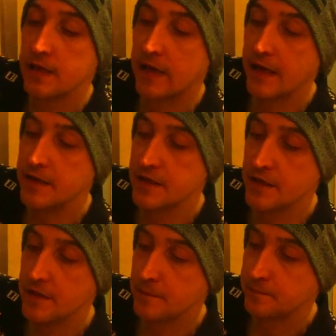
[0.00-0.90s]

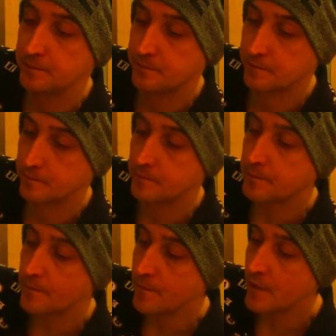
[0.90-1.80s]
Katie,
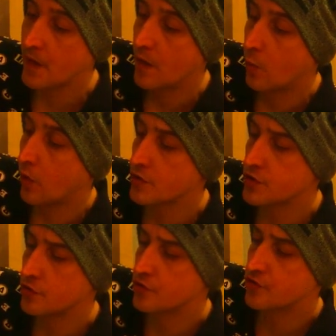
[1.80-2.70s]

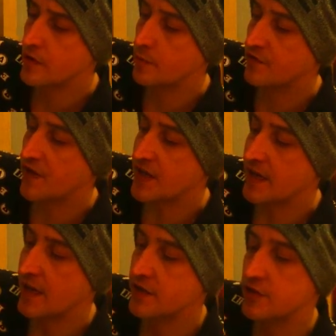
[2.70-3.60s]
what's your dream
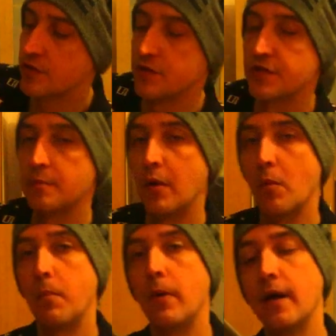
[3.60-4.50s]
vacation
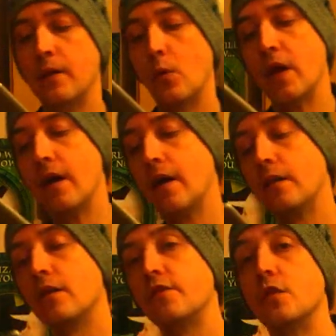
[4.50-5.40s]
spot? By the way,
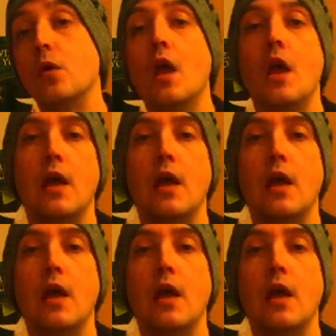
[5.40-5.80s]
I love you.